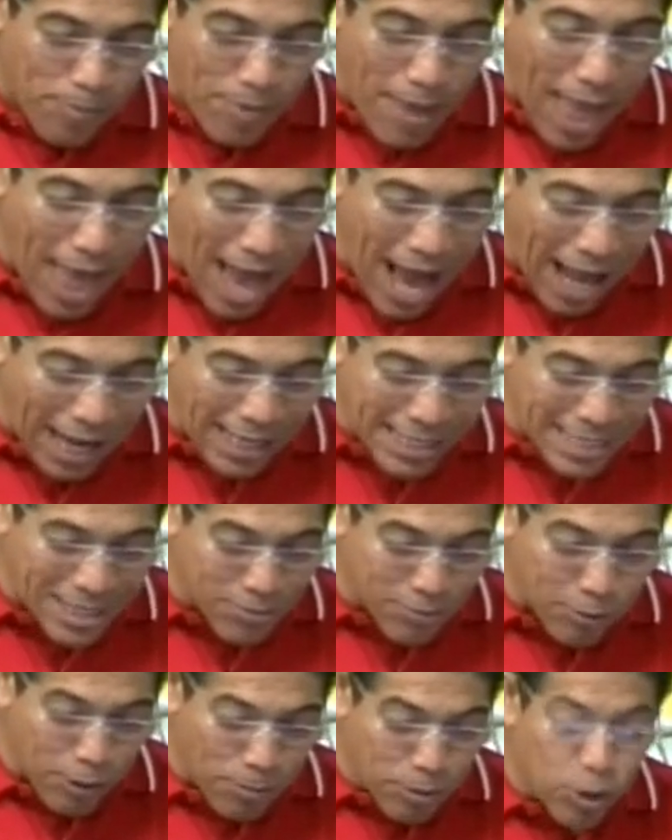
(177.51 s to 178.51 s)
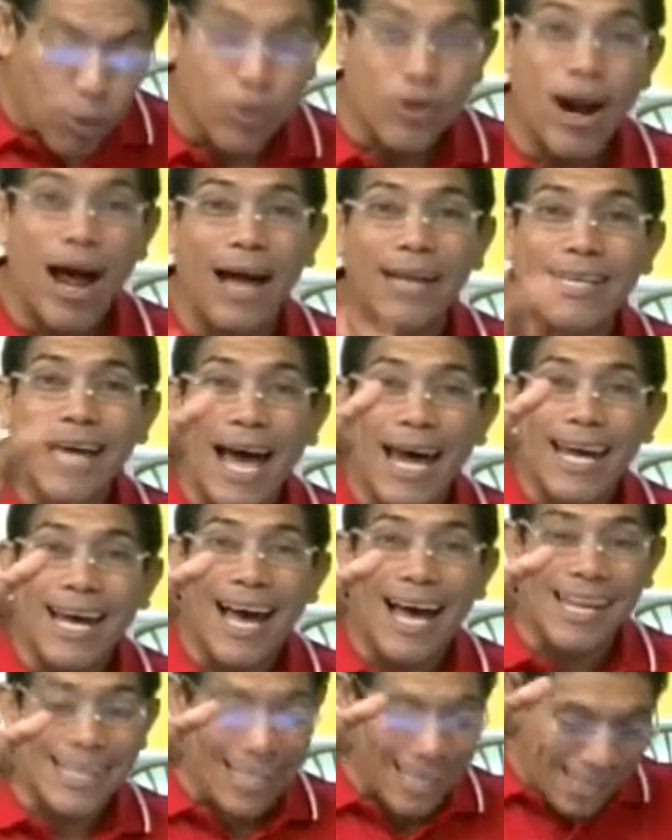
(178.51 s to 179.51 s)
Allison from New Grant, hi
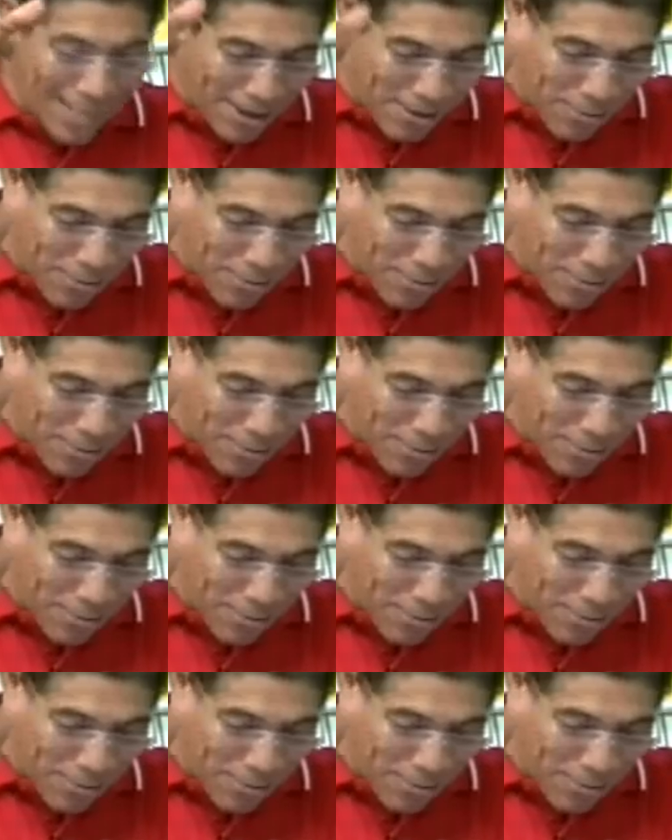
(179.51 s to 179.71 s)
Ali.